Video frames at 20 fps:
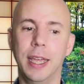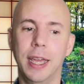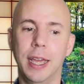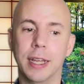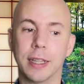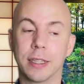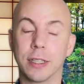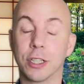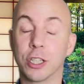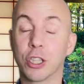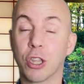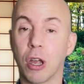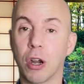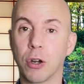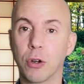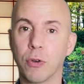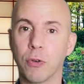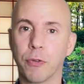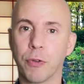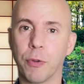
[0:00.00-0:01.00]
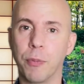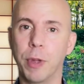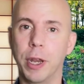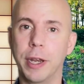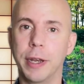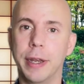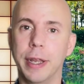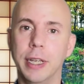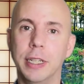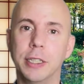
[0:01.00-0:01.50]
at the start of your
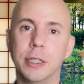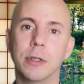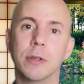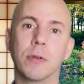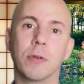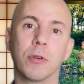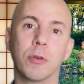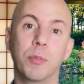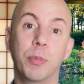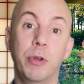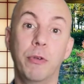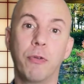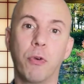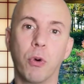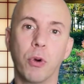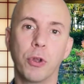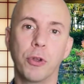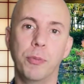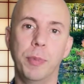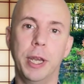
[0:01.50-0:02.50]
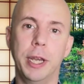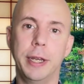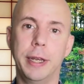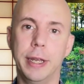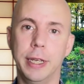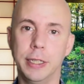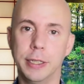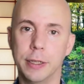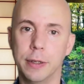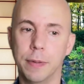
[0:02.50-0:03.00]
meditation or before your
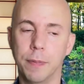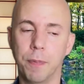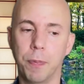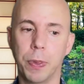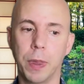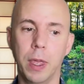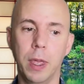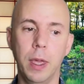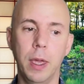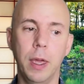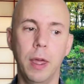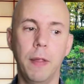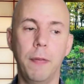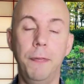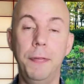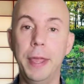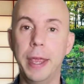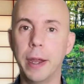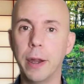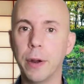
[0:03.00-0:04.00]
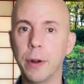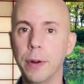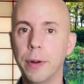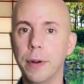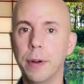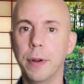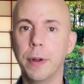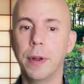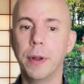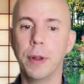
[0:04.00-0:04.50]
meditation. There,
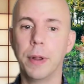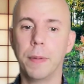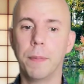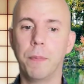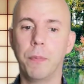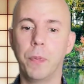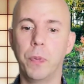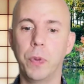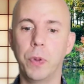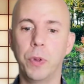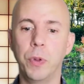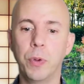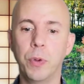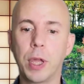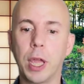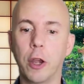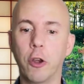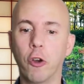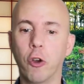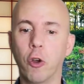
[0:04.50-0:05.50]
you can